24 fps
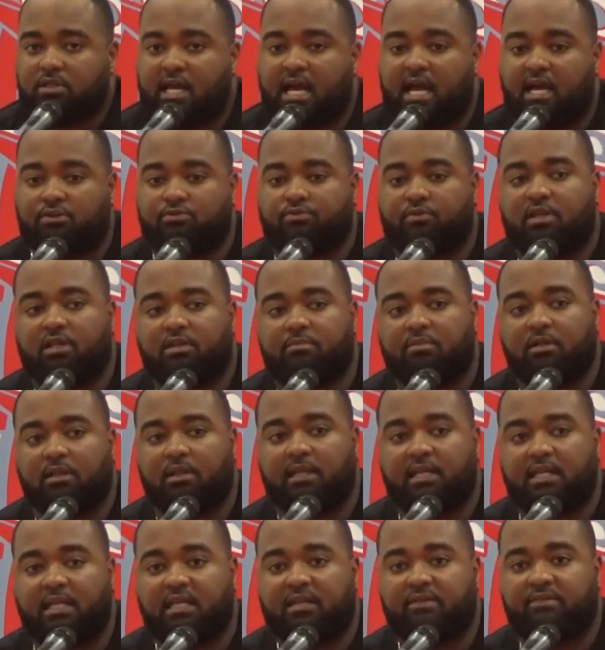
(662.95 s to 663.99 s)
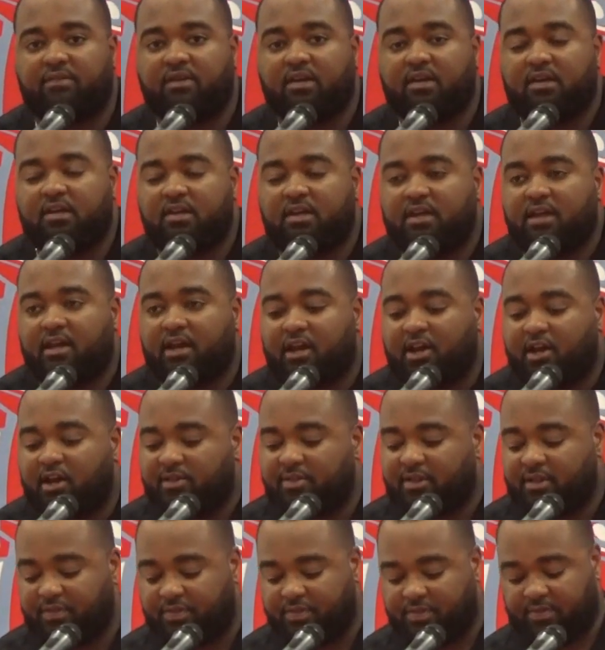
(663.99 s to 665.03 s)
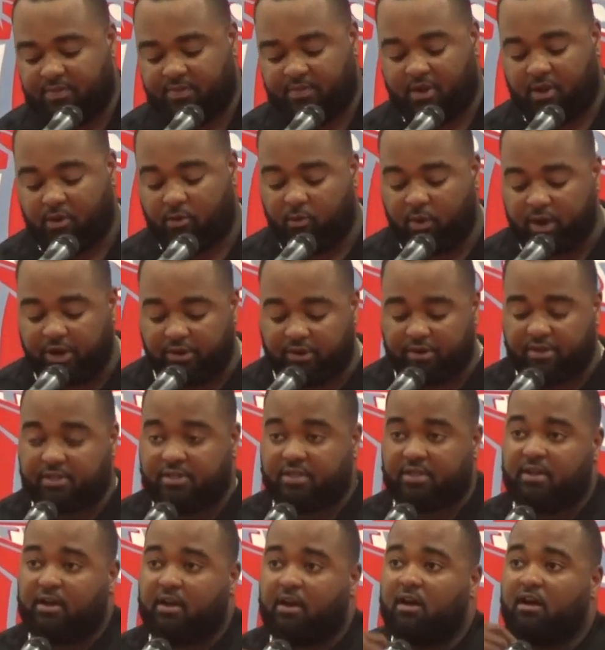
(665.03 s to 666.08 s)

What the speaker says: guys really believe that they're winners.